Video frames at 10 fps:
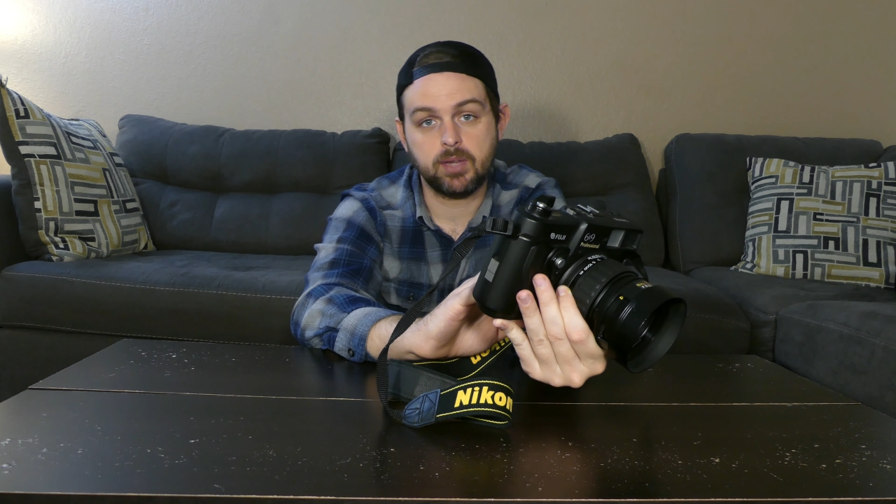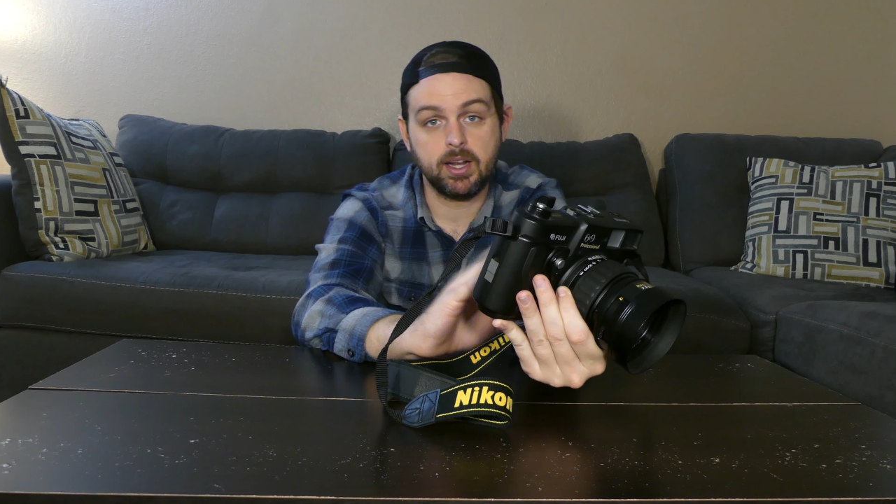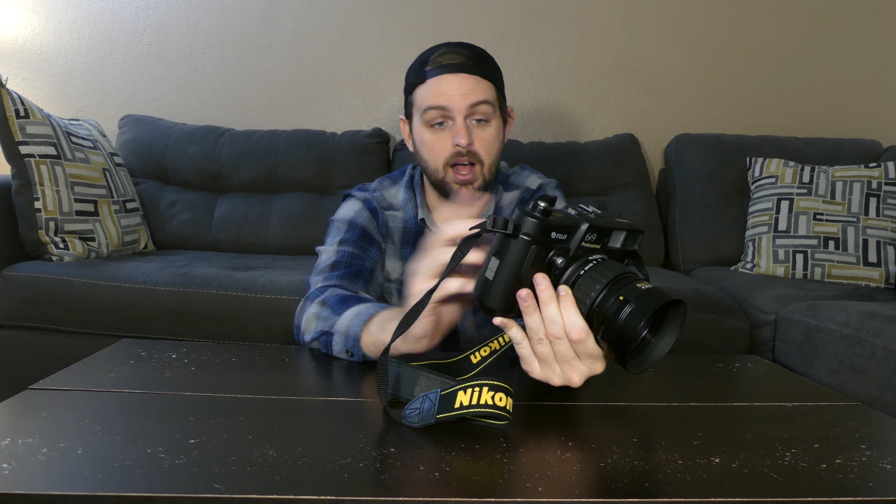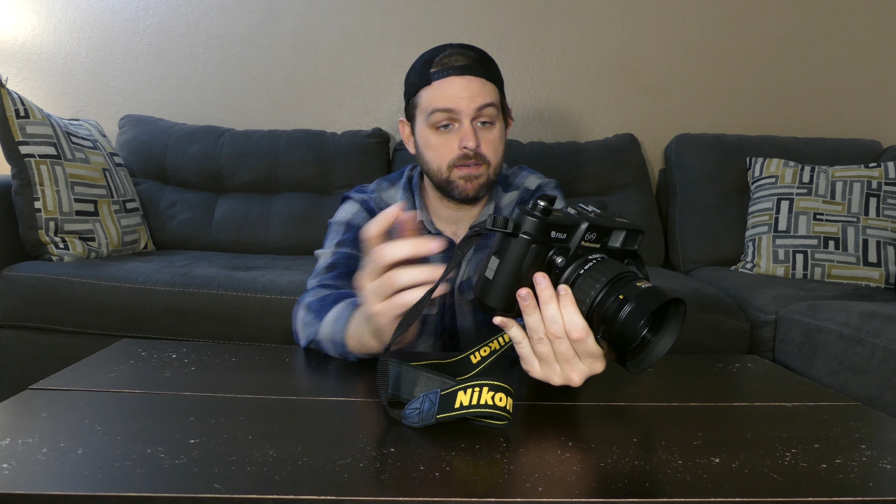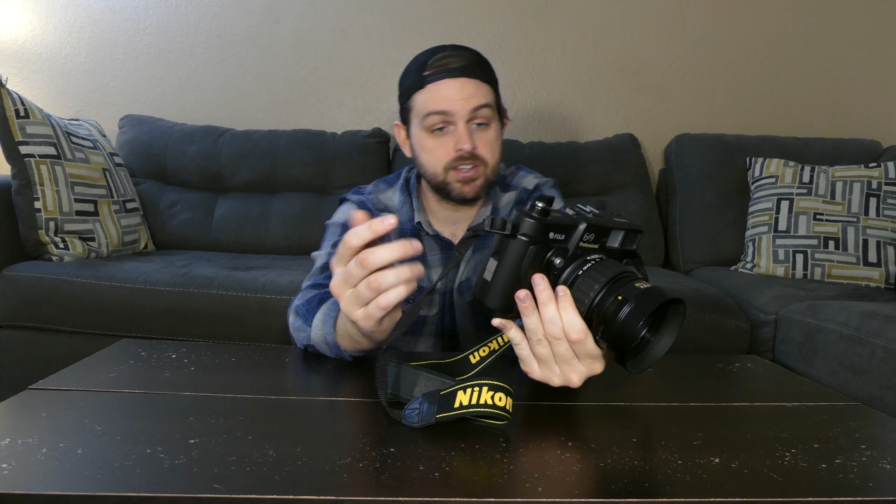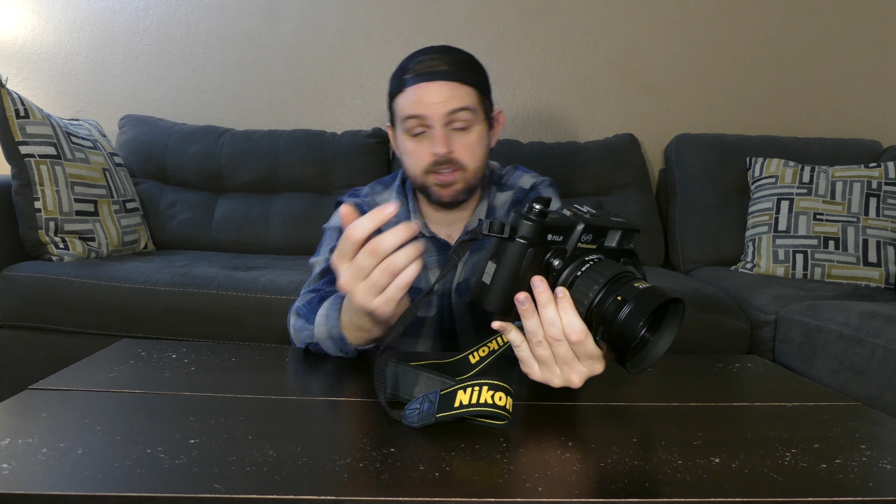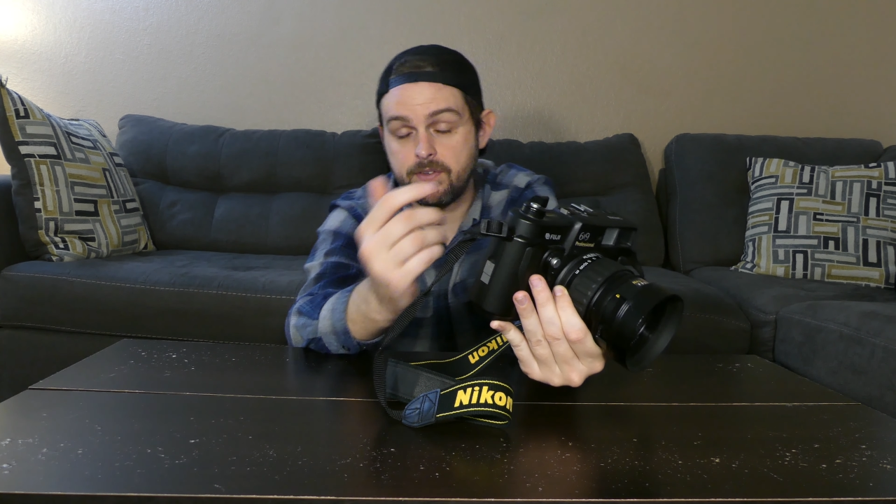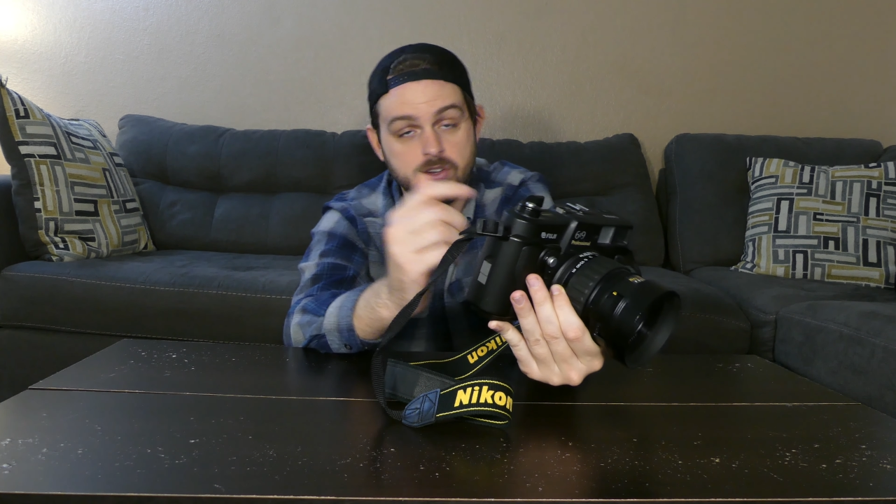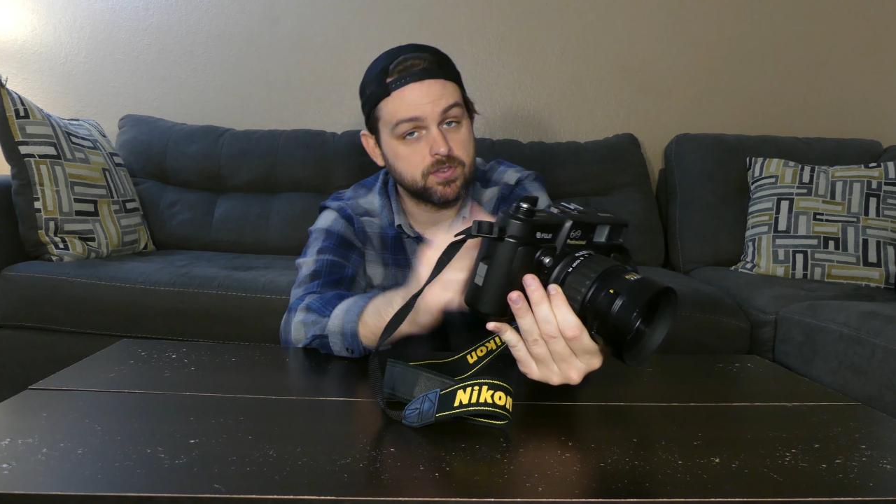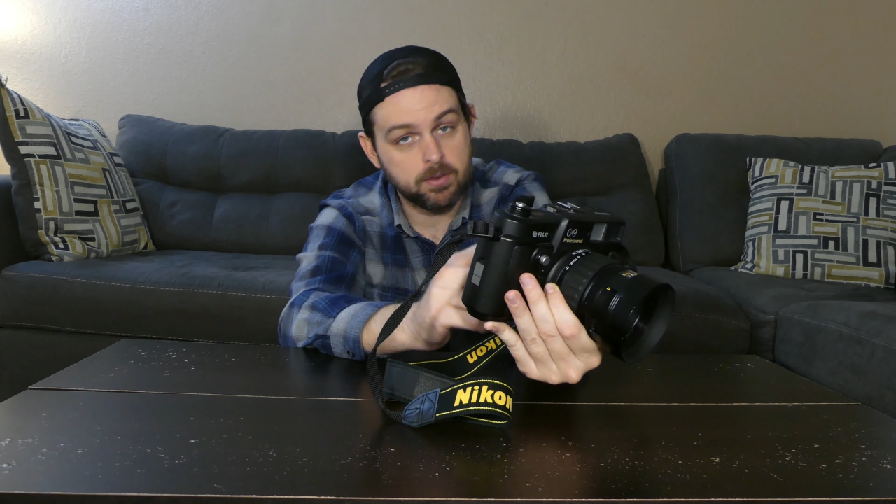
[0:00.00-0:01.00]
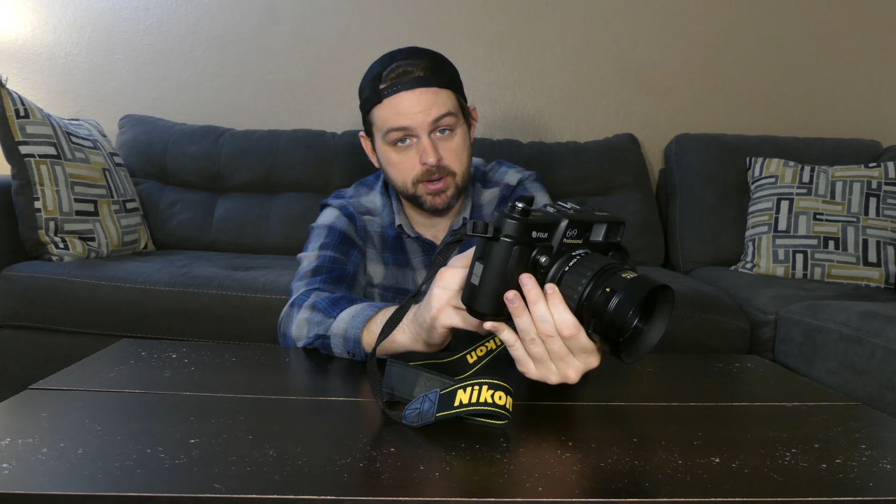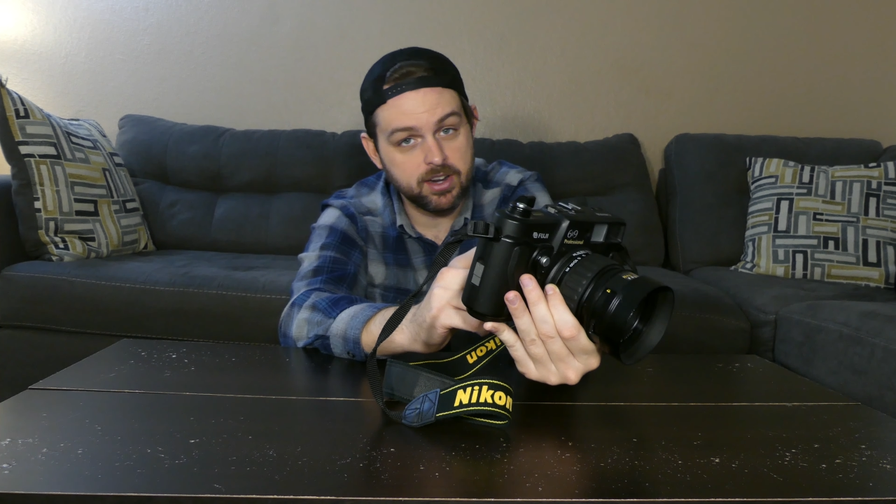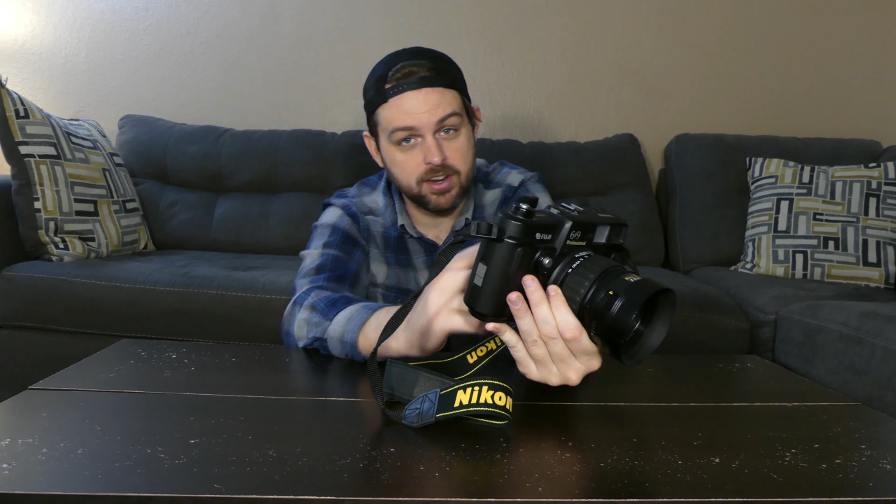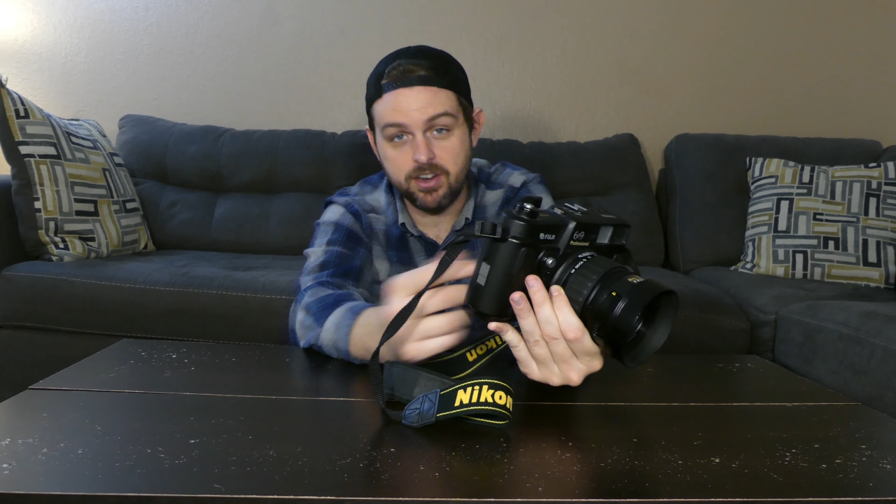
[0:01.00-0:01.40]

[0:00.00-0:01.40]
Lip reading: And obviously, if there's film in here,